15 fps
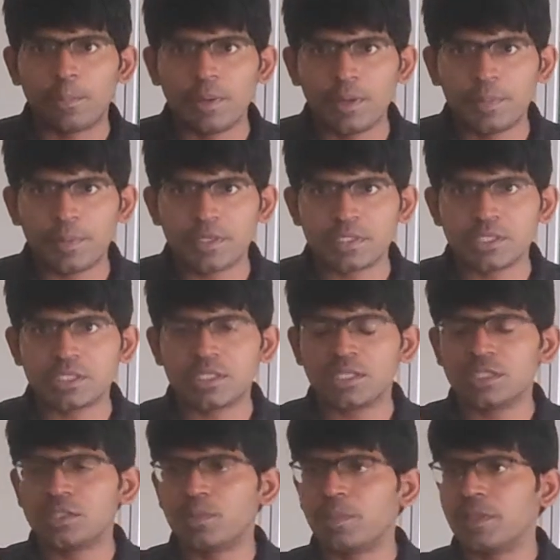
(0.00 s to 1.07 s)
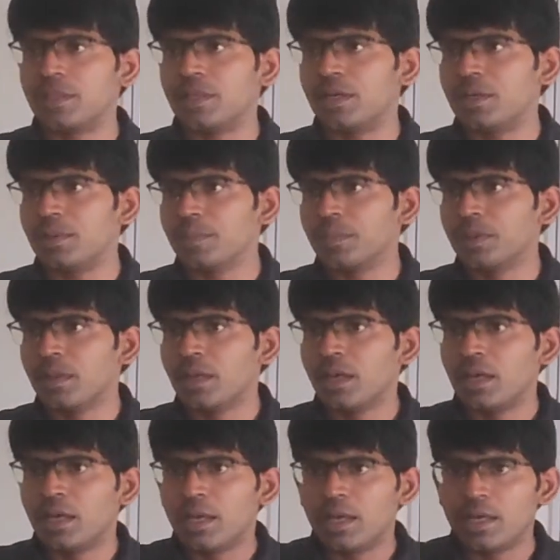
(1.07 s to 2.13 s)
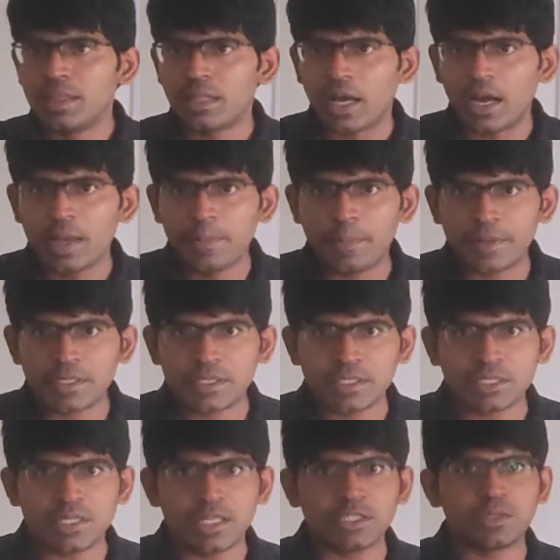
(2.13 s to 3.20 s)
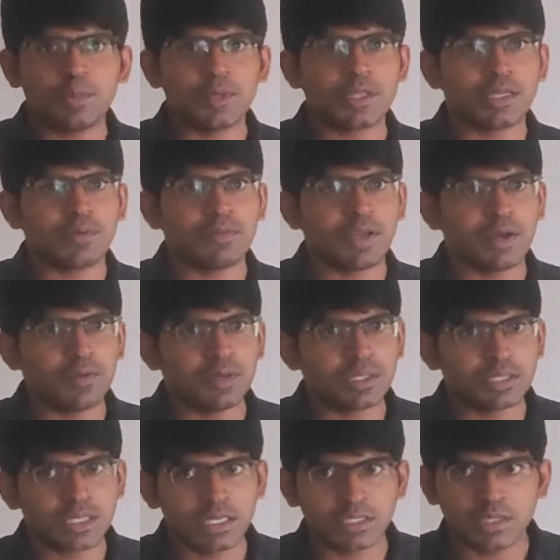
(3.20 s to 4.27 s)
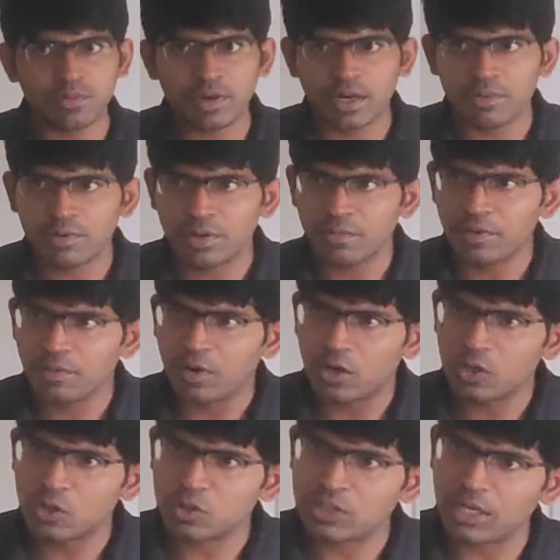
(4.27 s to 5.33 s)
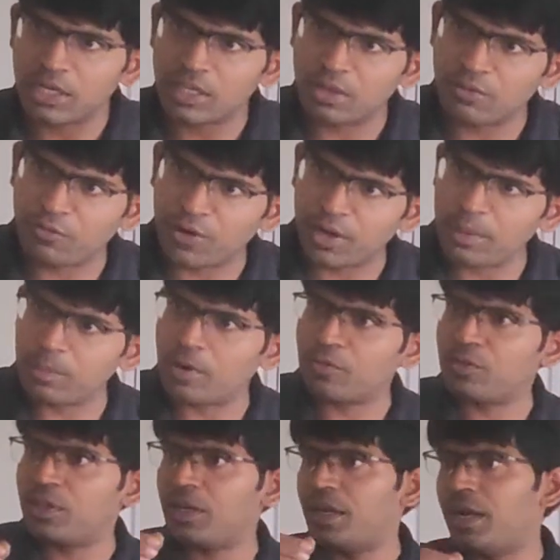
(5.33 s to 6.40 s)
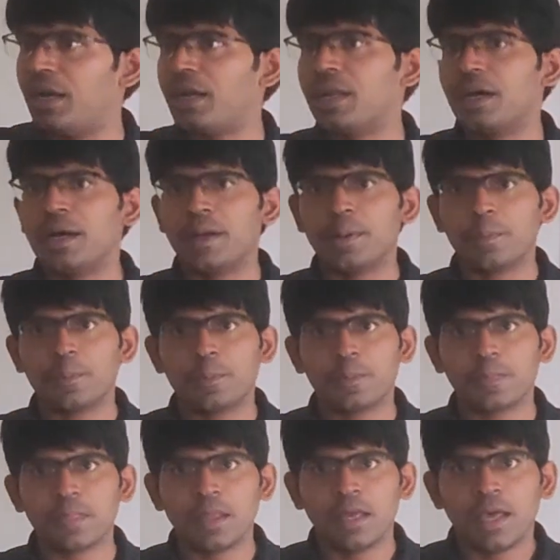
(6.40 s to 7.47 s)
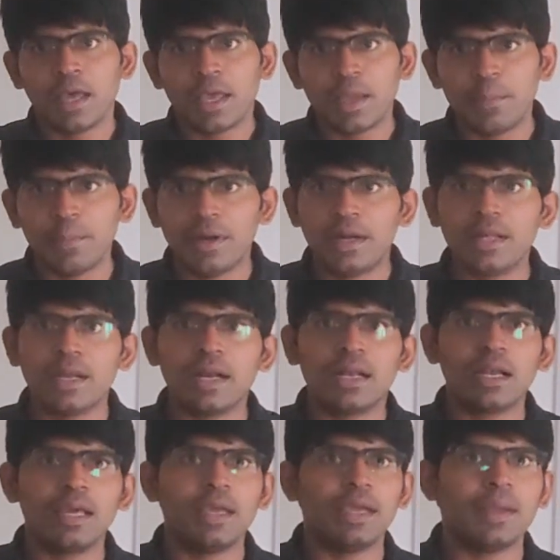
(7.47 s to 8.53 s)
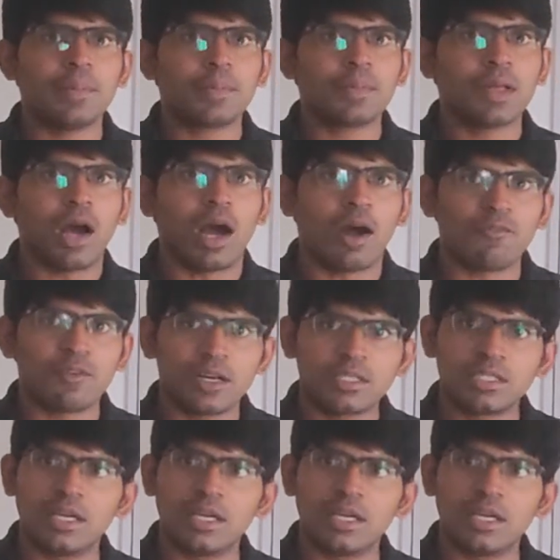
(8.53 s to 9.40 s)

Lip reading: P persistence method. In the high persistence method, we have discussed whenever we want to send the frame of the data, immediately after